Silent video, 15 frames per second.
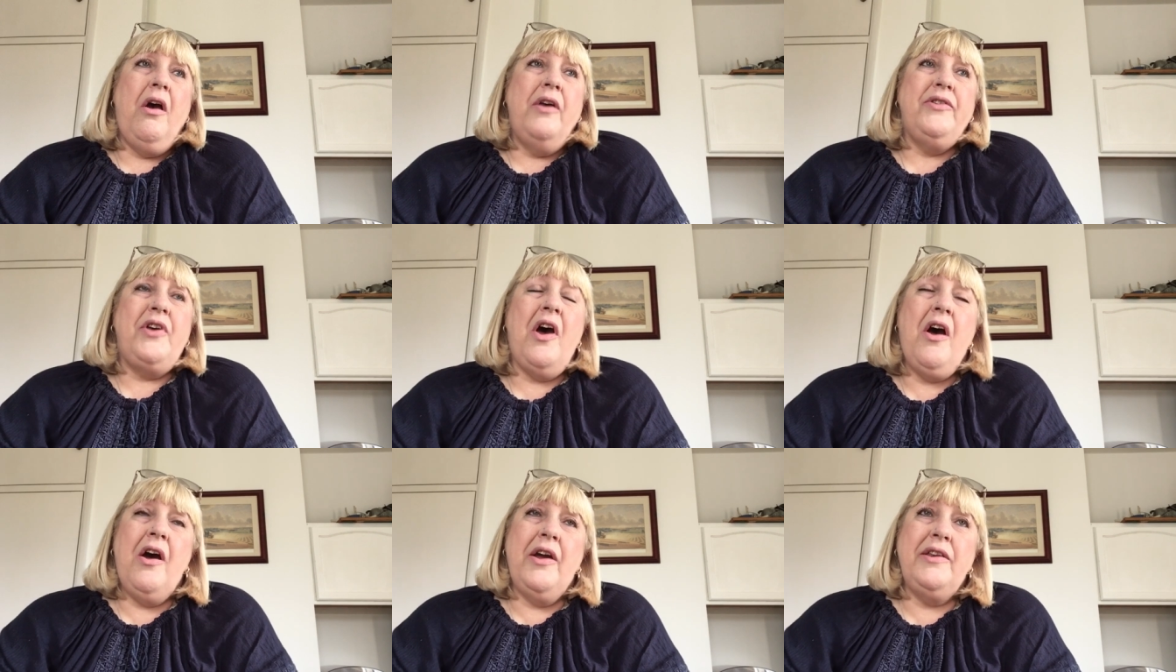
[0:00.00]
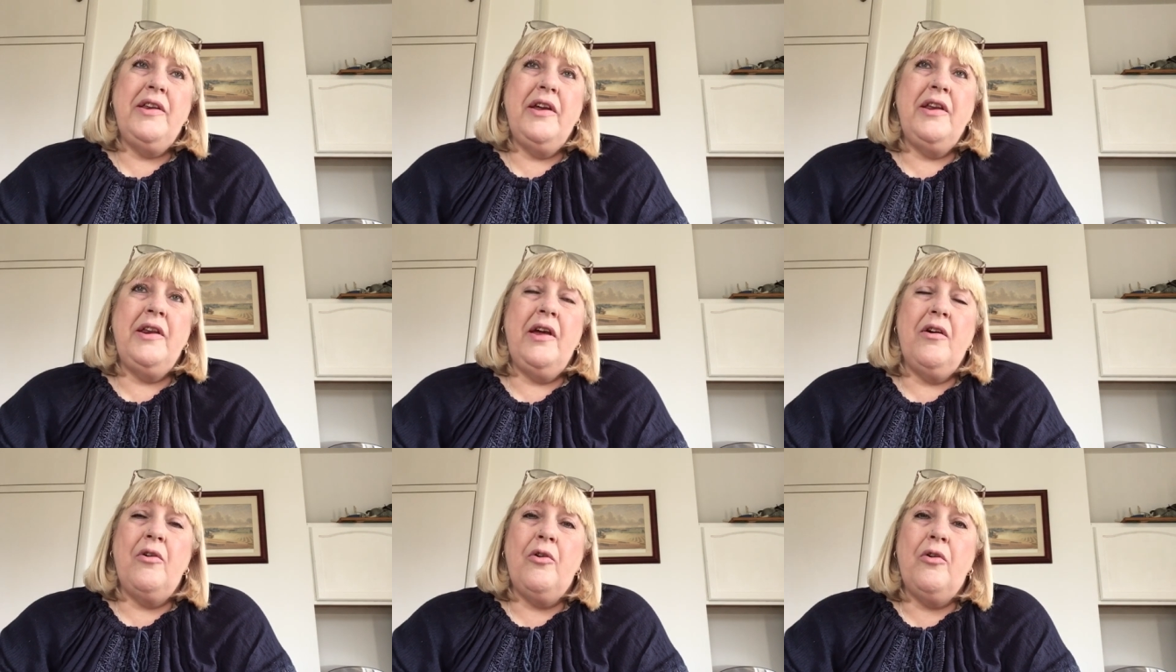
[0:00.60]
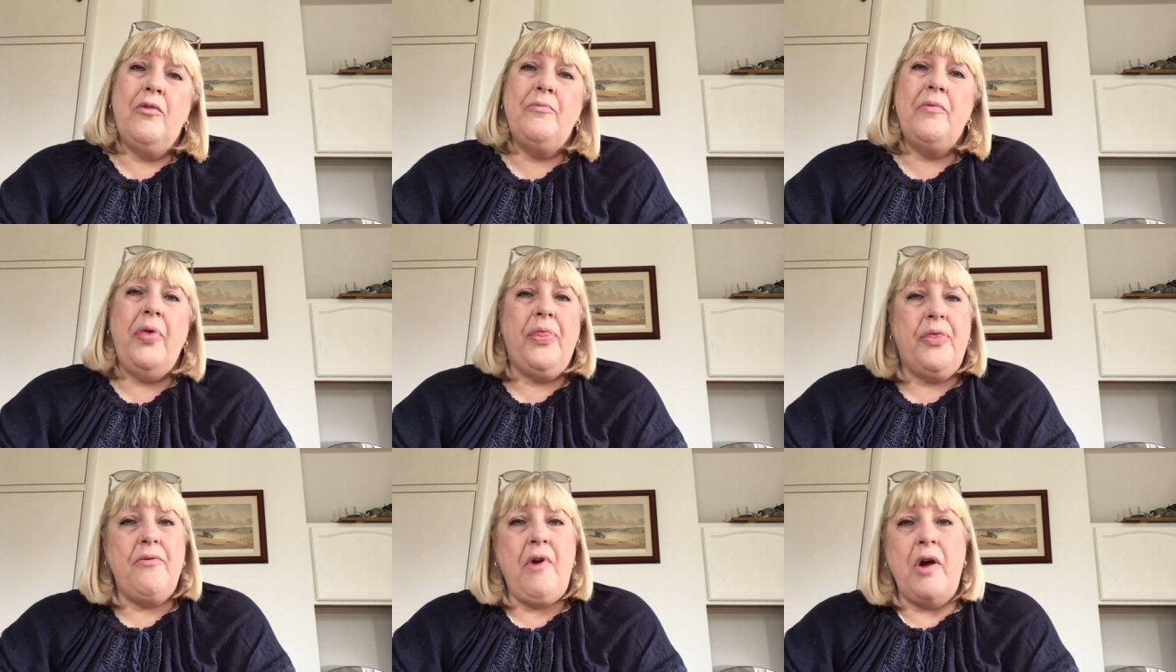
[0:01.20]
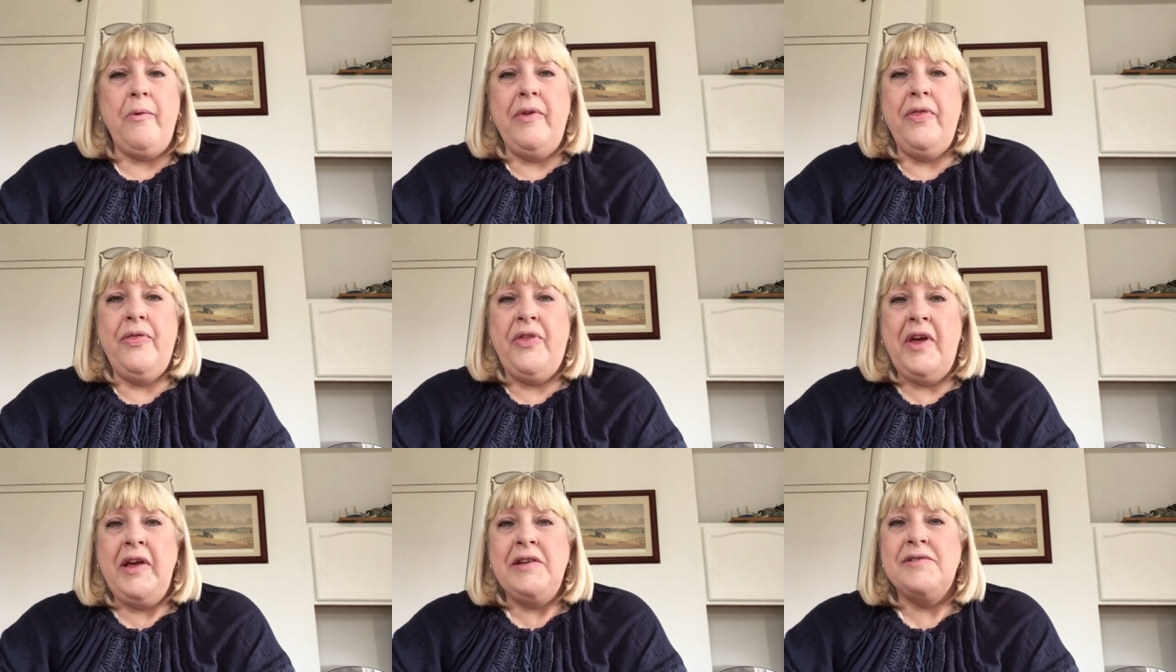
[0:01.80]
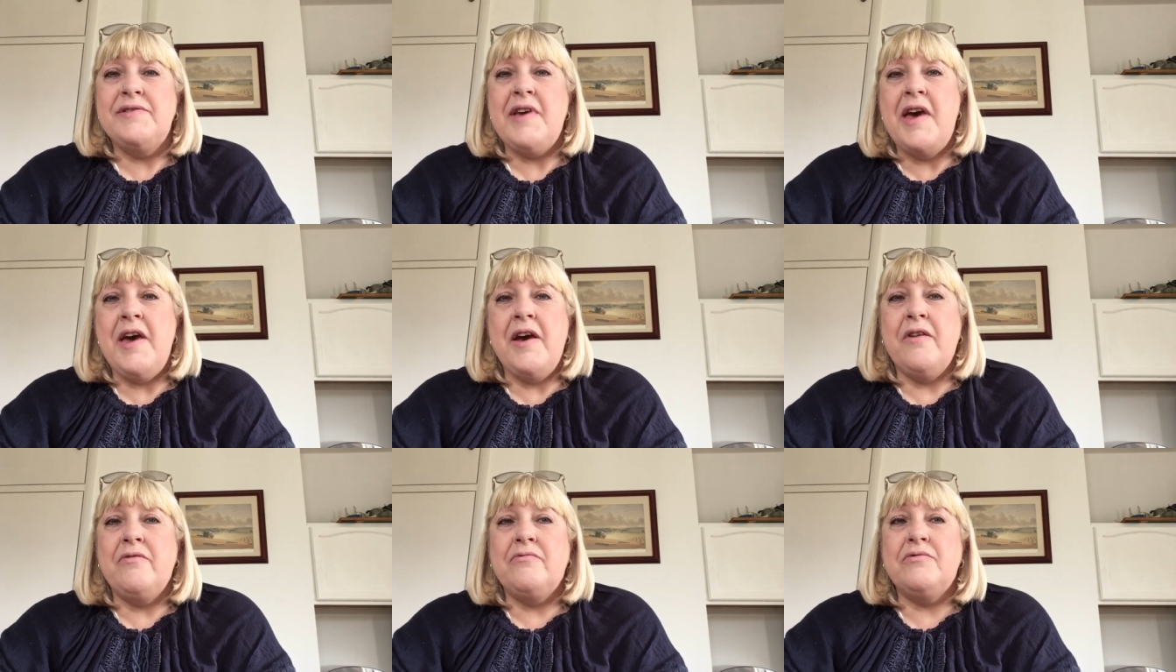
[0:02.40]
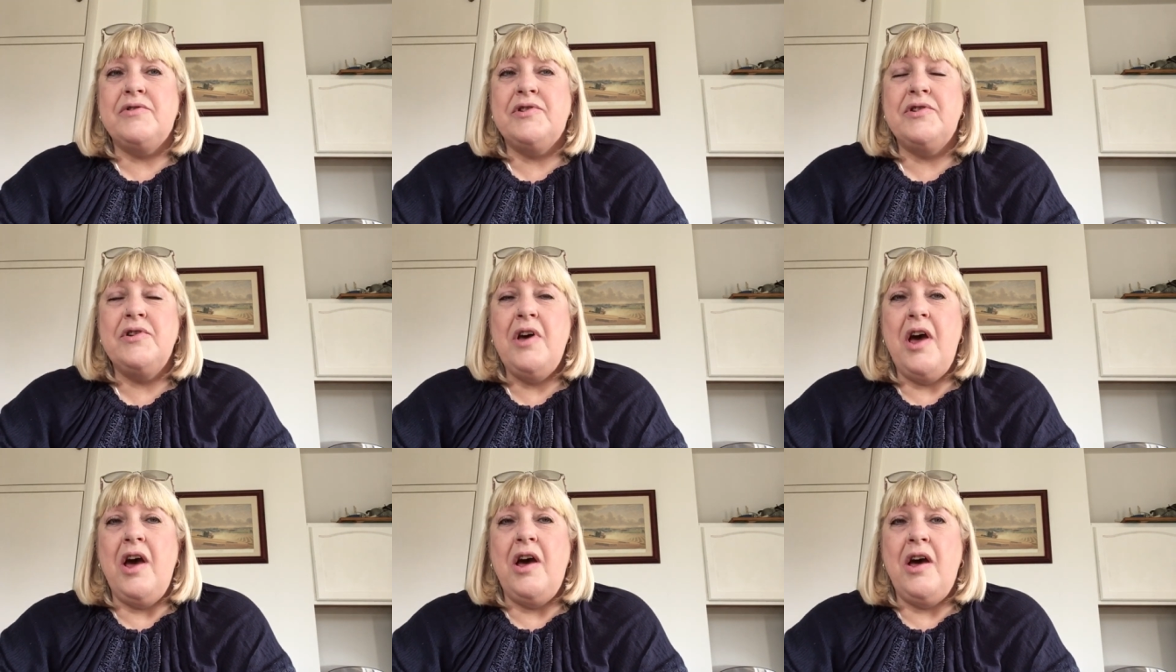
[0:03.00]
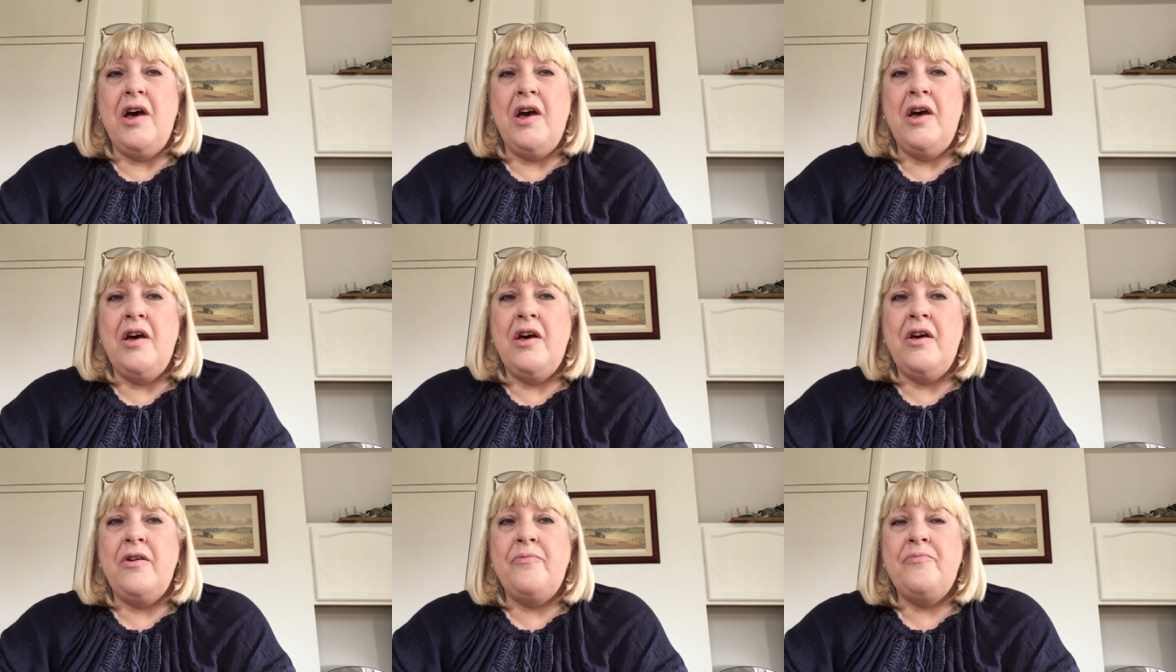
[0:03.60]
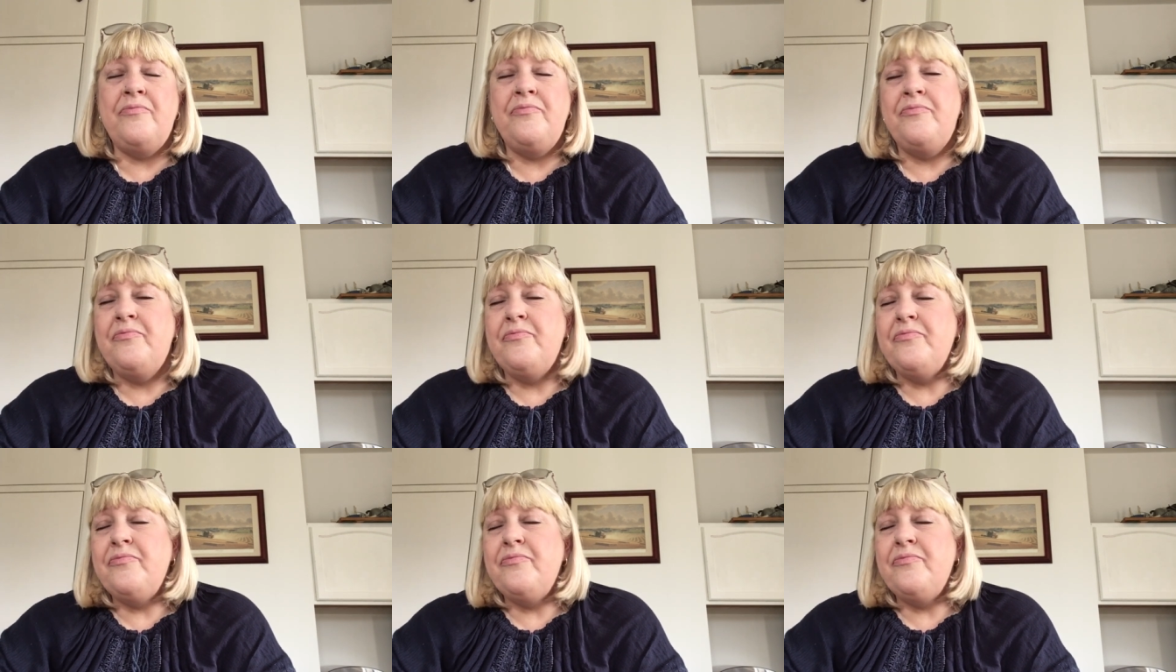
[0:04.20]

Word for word: tidying it up, throwing things out, um,